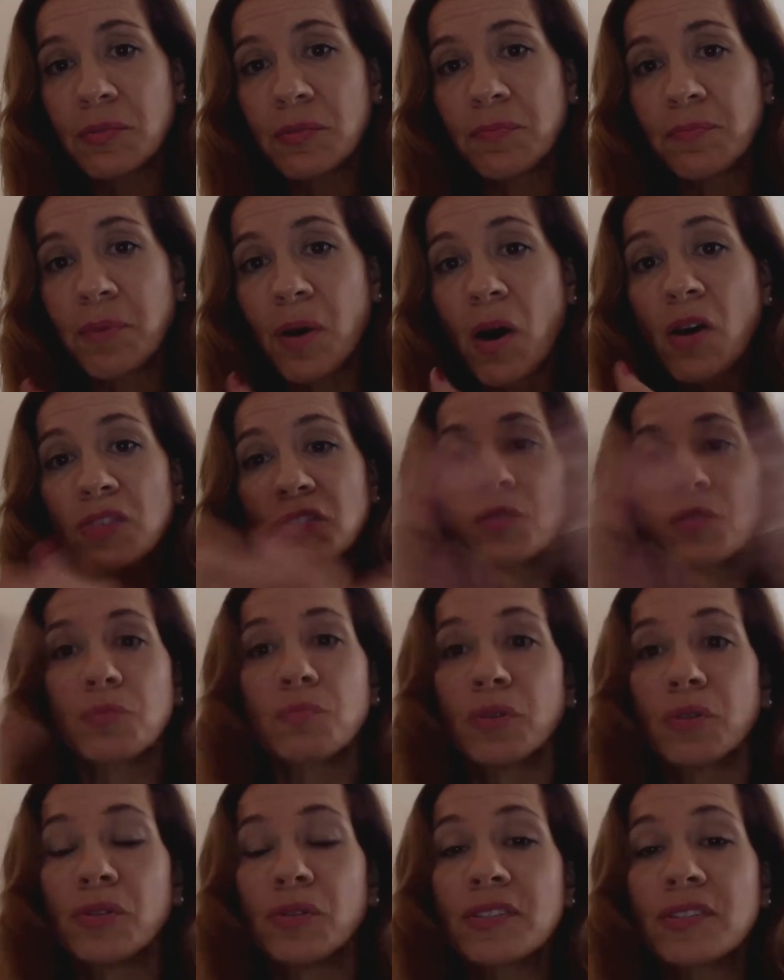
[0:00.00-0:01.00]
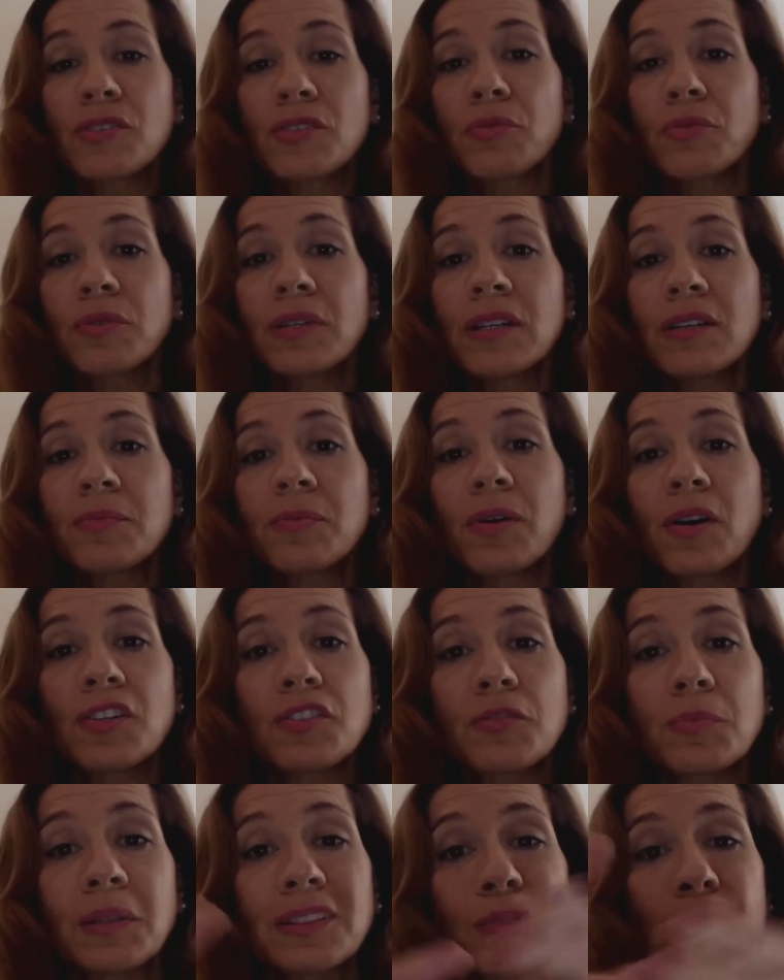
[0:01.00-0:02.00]
possible. This career
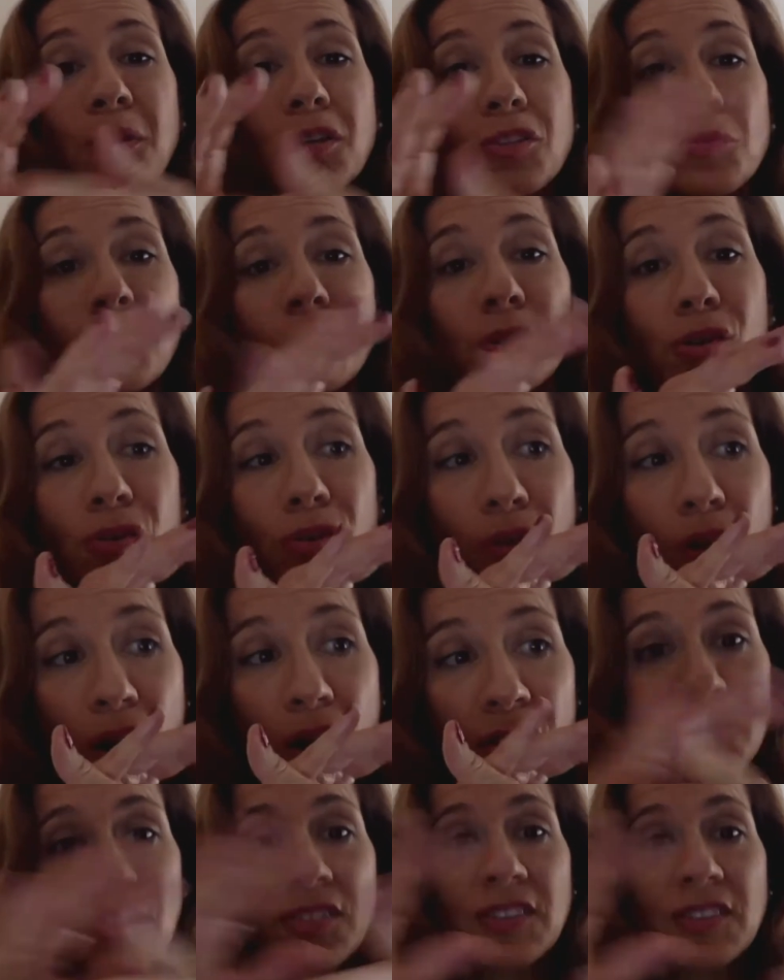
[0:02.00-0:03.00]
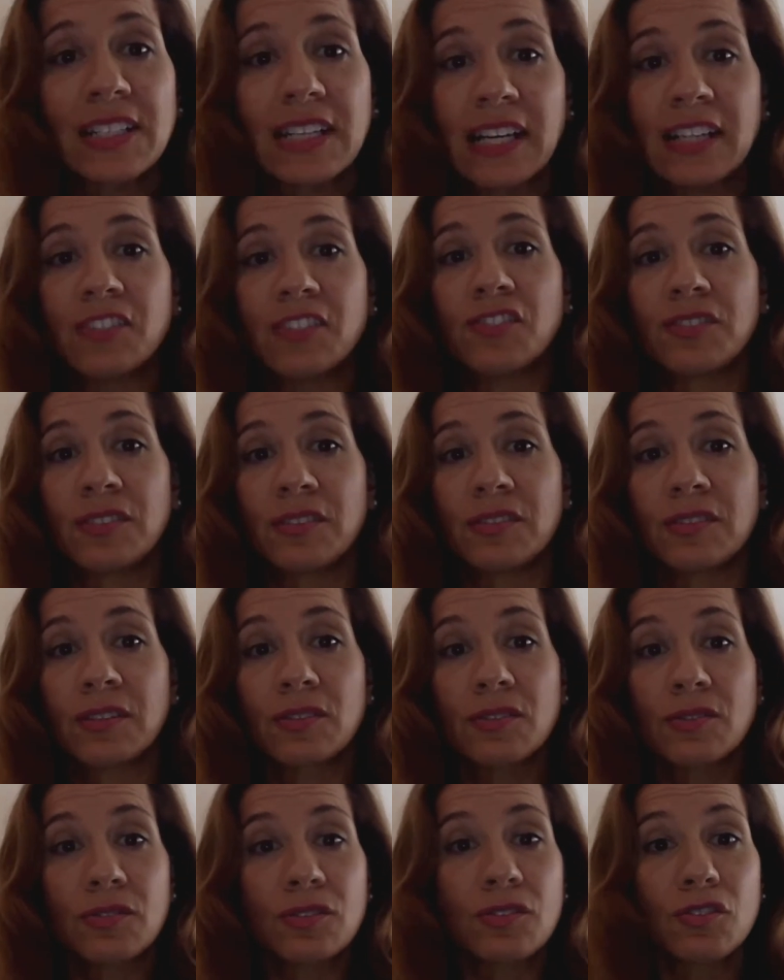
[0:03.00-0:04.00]
prospect is possible across the nation.
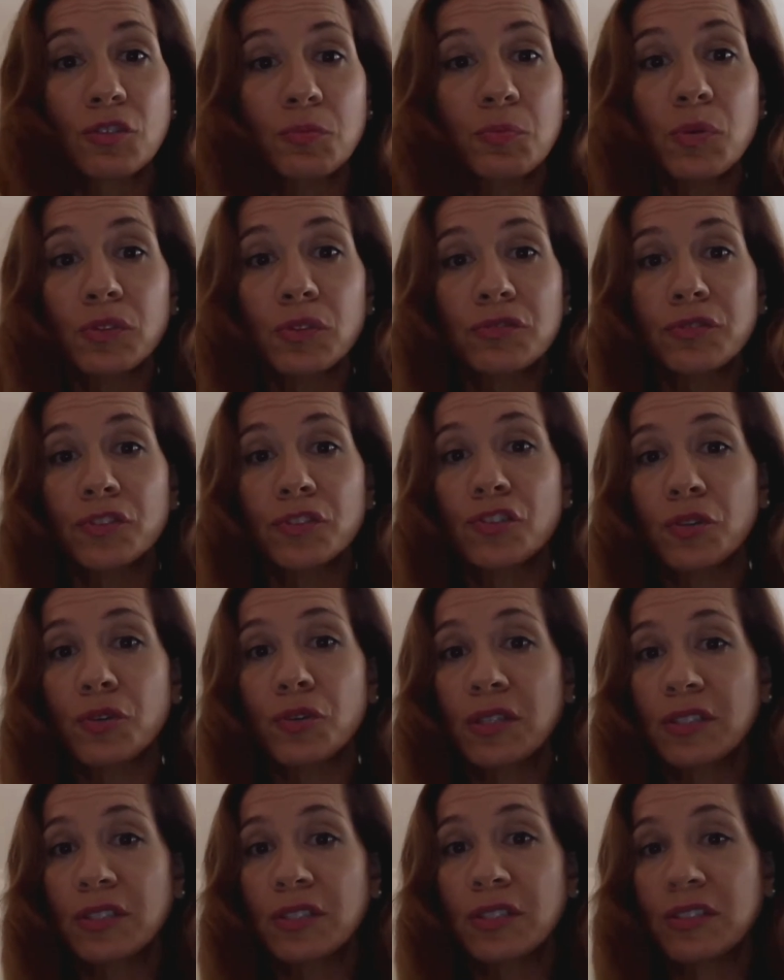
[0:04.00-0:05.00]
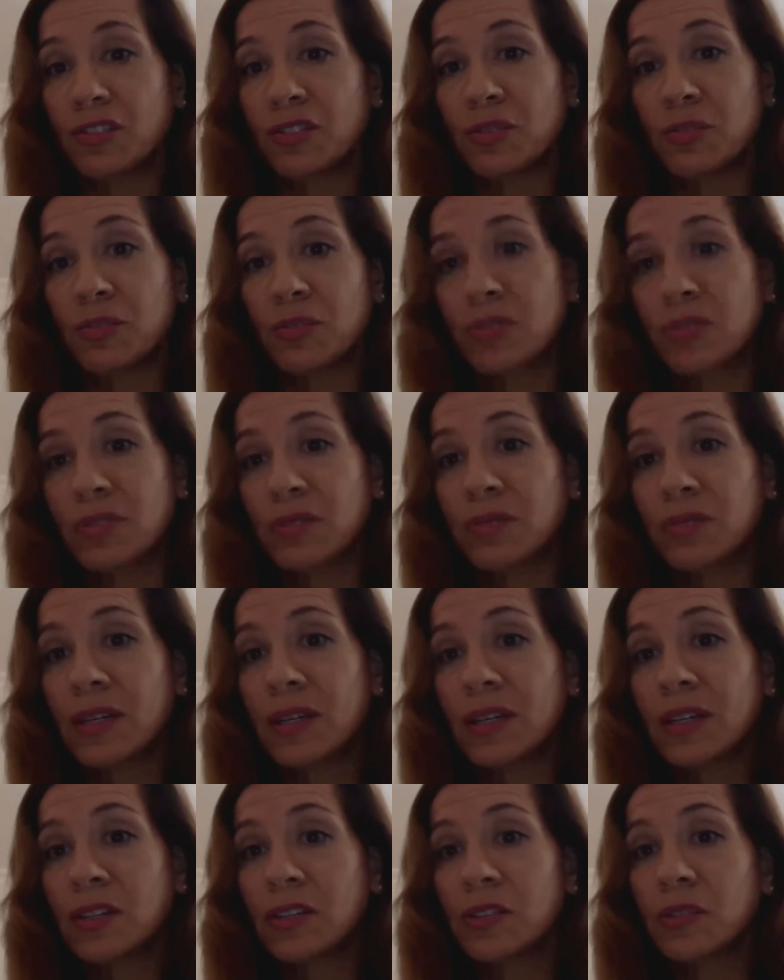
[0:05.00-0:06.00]
So you're spoiled for choice in terms of
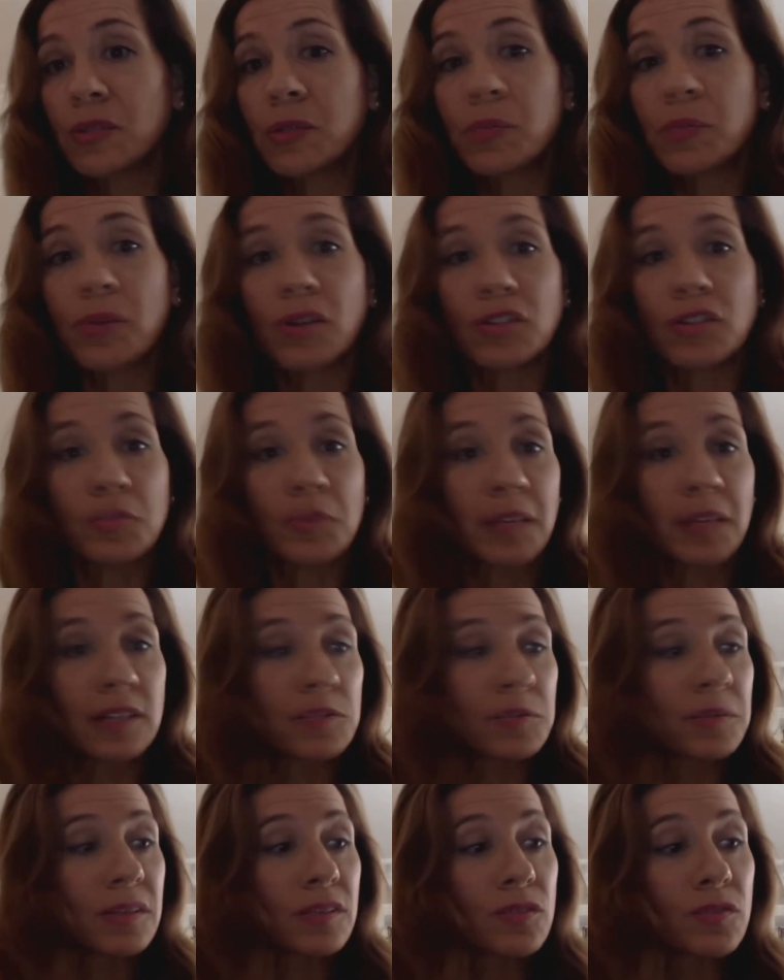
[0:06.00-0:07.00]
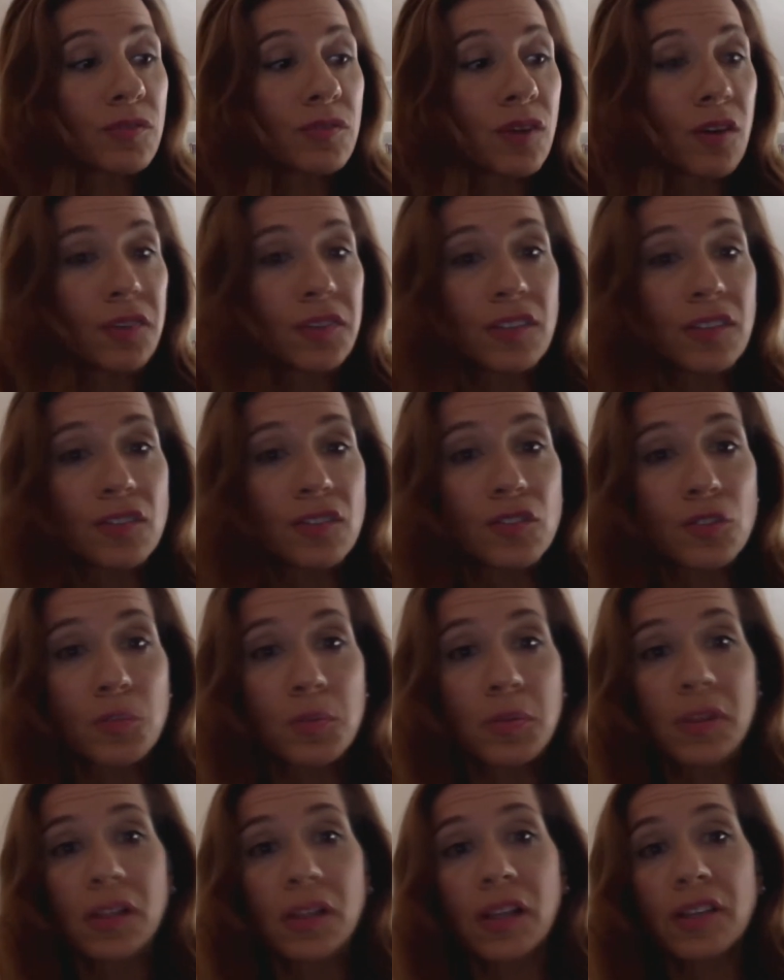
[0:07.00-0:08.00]
your career prospects, because you've got these
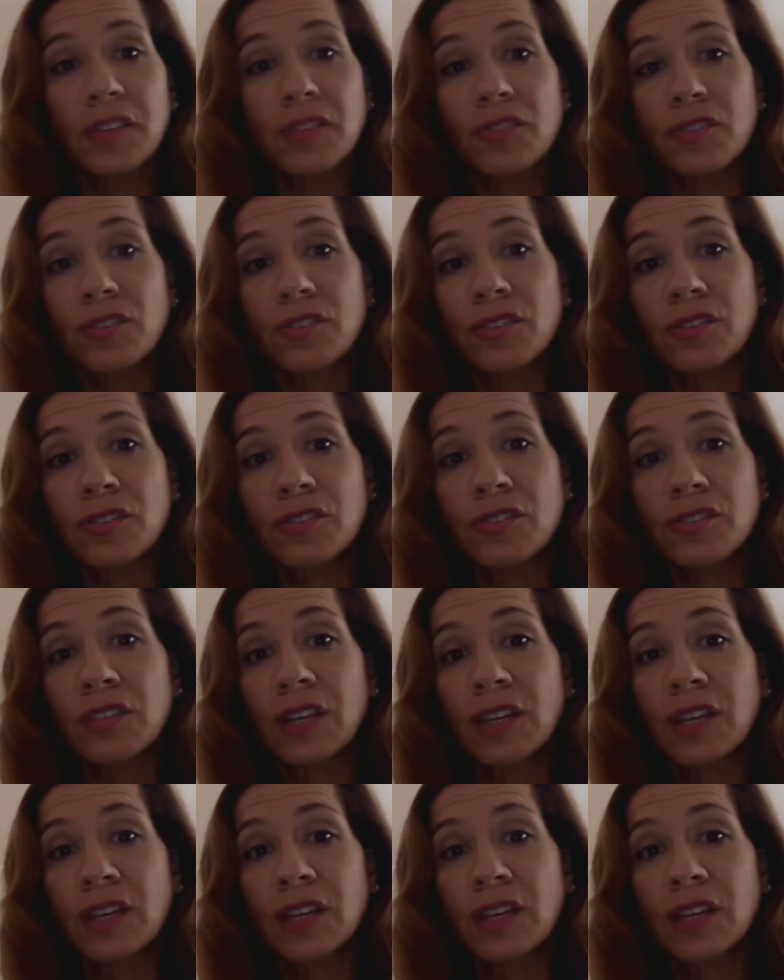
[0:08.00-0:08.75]
super clusters